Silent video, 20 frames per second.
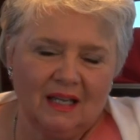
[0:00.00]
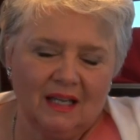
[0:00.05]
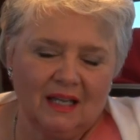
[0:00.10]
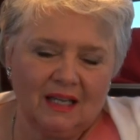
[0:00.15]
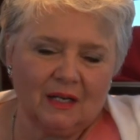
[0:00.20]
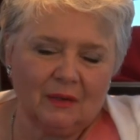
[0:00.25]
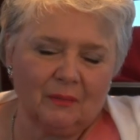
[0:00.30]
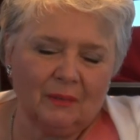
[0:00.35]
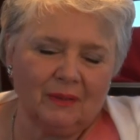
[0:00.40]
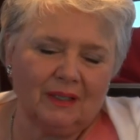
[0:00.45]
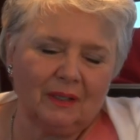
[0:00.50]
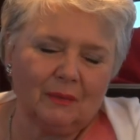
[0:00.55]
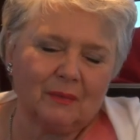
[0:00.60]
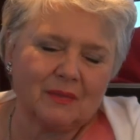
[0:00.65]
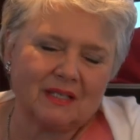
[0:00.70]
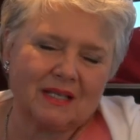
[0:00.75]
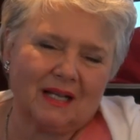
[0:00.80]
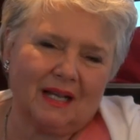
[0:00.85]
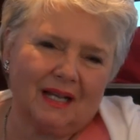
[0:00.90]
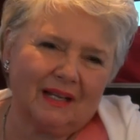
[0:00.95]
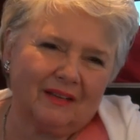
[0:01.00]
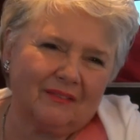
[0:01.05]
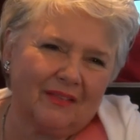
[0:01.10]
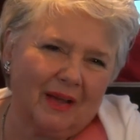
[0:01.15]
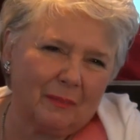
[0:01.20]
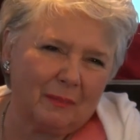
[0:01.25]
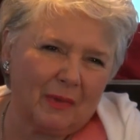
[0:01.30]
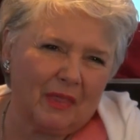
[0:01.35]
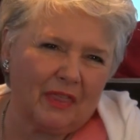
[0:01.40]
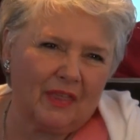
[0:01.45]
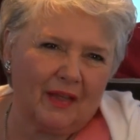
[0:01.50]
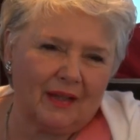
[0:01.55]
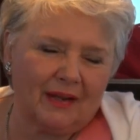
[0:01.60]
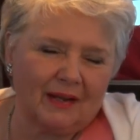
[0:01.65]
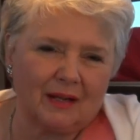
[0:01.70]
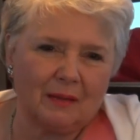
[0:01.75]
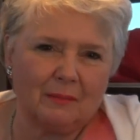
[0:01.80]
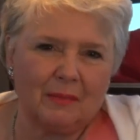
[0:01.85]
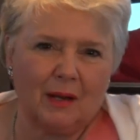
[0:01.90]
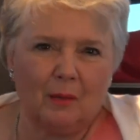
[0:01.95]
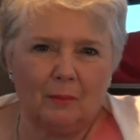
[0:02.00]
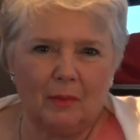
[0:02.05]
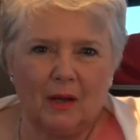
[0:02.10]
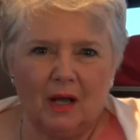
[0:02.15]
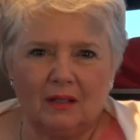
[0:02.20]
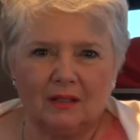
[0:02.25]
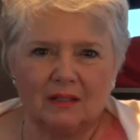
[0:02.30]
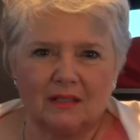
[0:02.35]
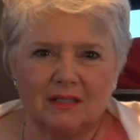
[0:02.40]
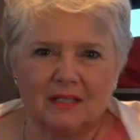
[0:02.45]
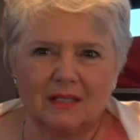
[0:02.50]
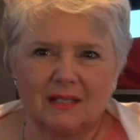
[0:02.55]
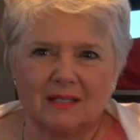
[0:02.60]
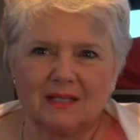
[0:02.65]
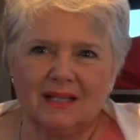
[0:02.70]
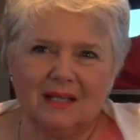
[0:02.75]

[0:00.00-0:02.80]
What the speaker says: And I really was kind of apathetic about politics.